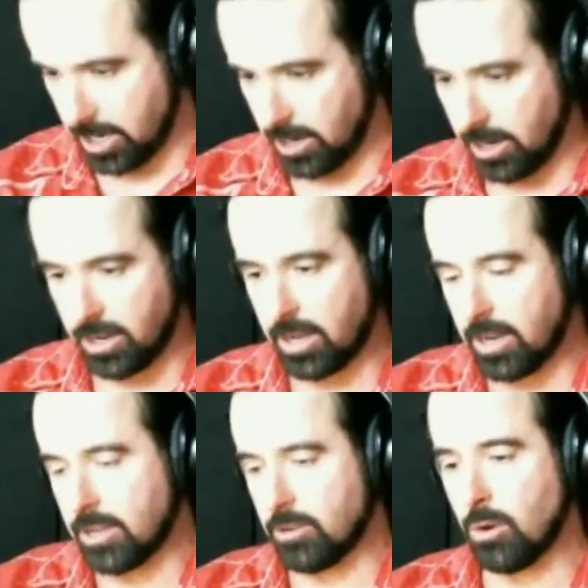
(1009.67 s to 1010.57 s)
hear. And
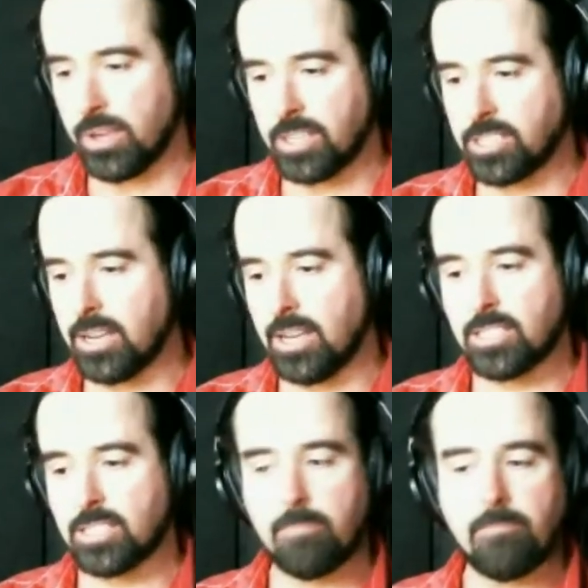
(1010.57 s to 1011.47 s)
nothing wrong with SLS.
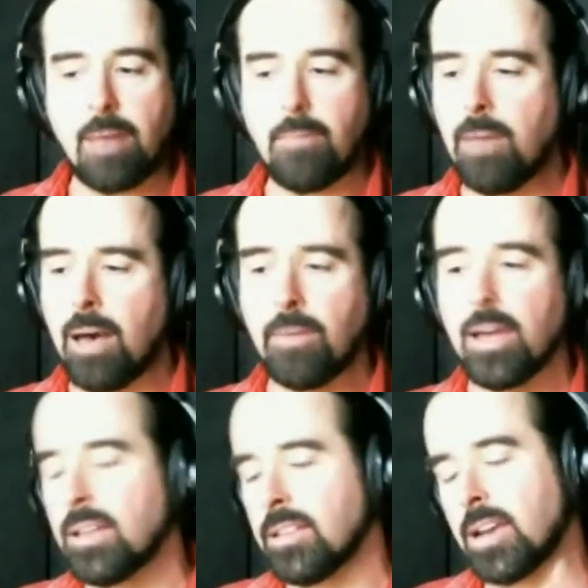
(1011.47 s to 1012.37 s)

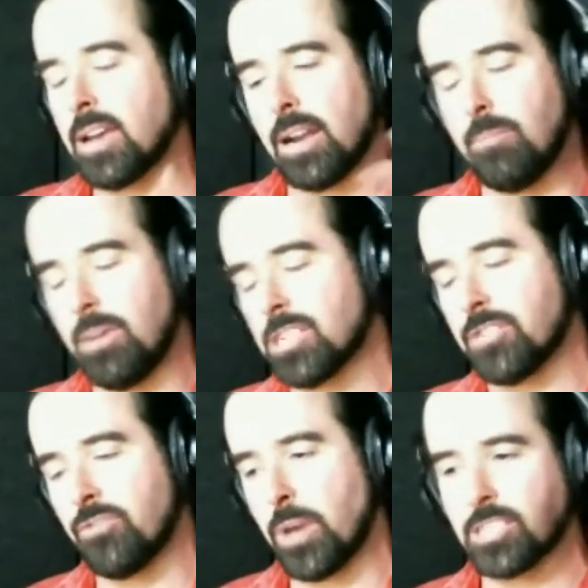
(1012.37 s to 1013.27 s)
The kind of the
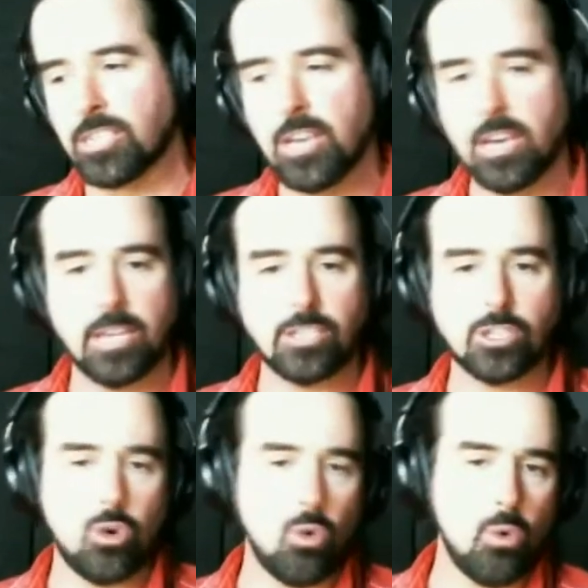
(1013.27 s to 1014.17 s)
mixed voice. It's
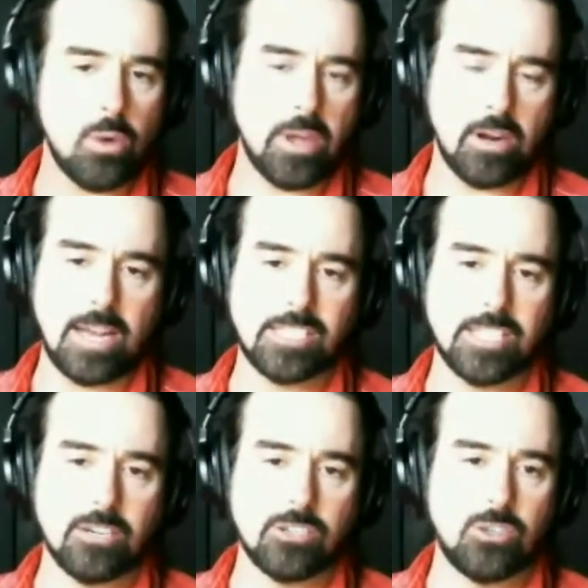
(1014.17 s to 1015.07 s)
cool. You hear a lot of
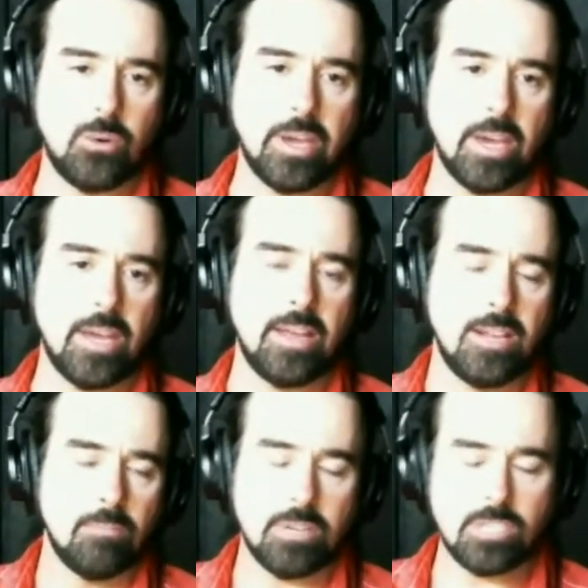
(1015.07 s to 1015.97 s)
singers doing it,
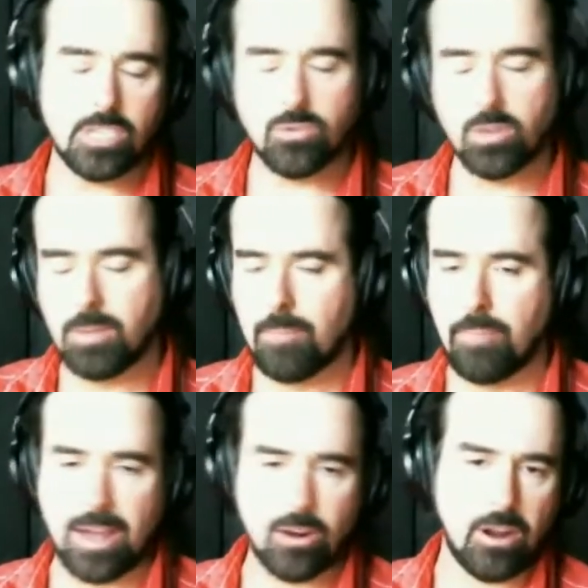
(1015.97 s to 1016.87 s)
but just with my
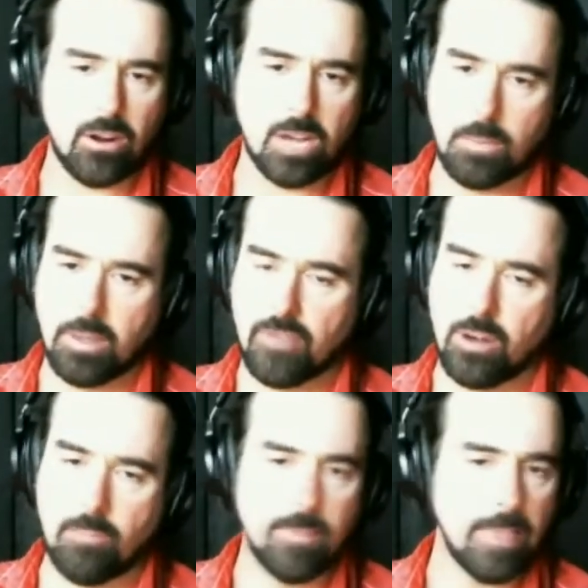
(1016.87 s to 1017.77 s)
background coming
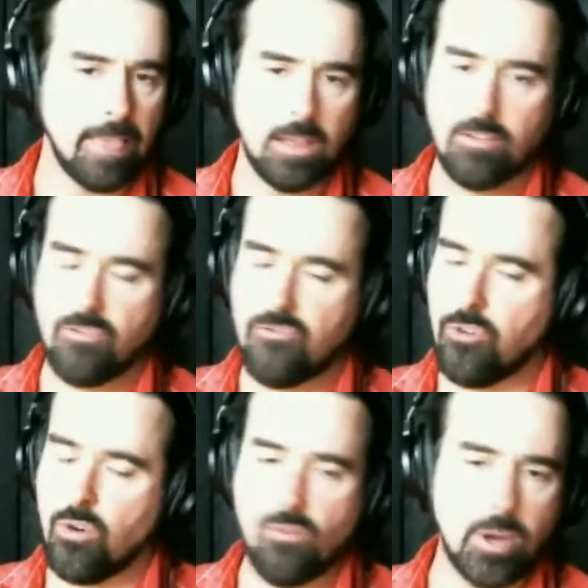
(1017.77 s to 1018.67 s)
from
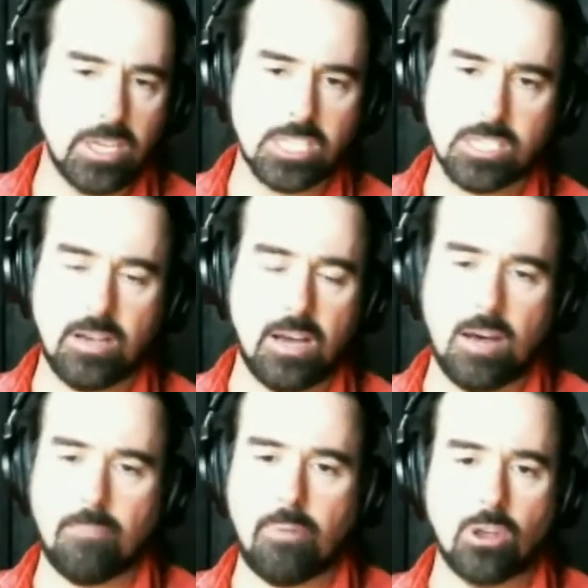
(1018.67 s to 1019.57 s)
full voice,
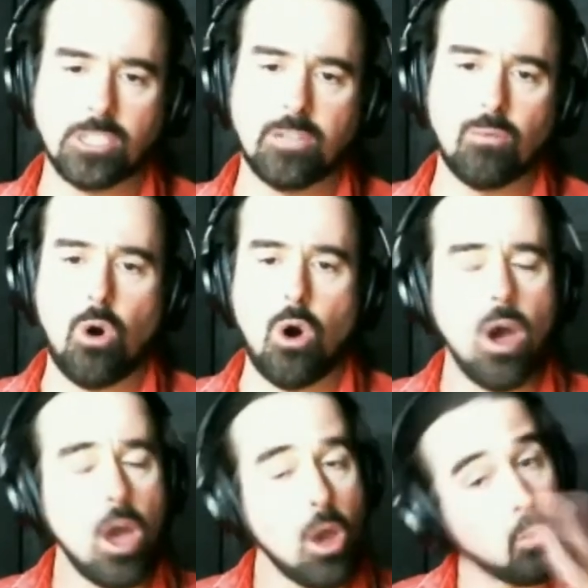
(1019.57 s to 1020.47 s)
balls to the wall,
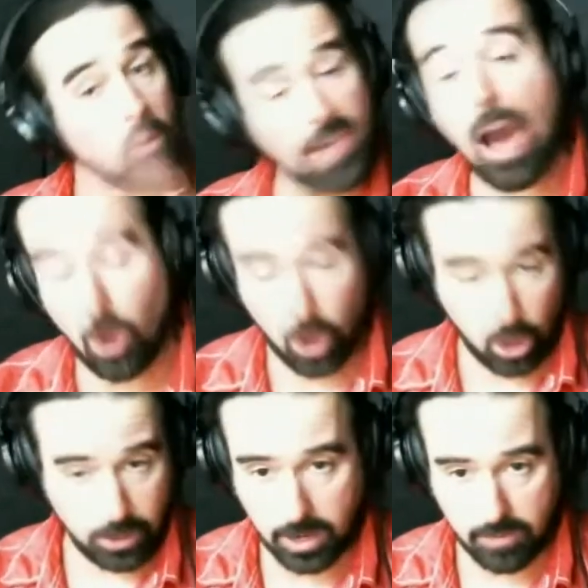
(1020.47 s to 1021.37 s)
without
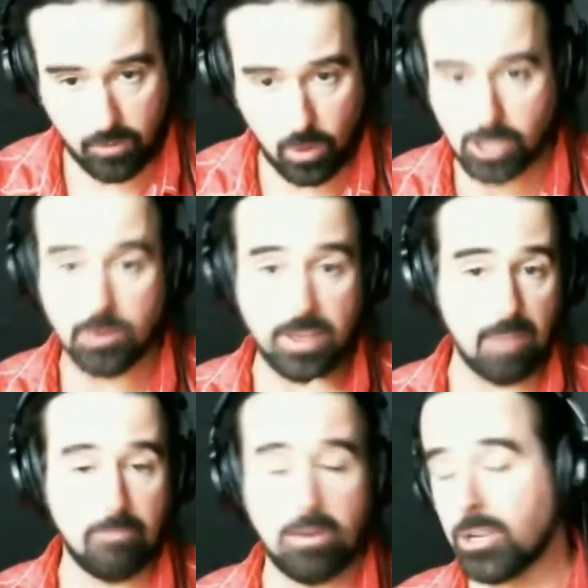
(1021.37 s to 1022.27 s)
hurting your voice,
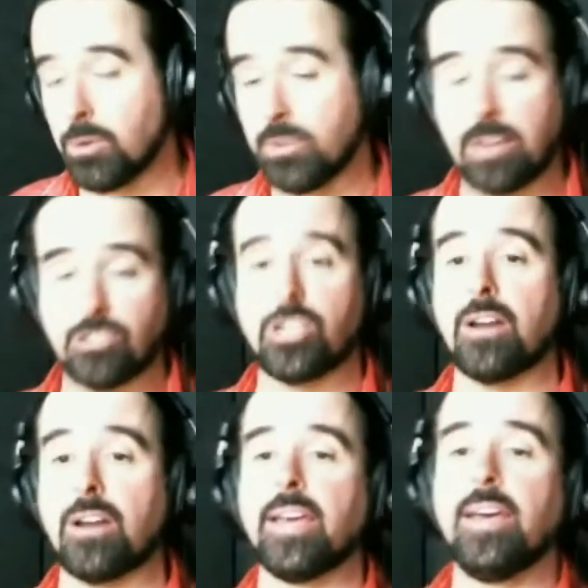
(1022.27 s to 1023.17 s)
without belting, without shouting,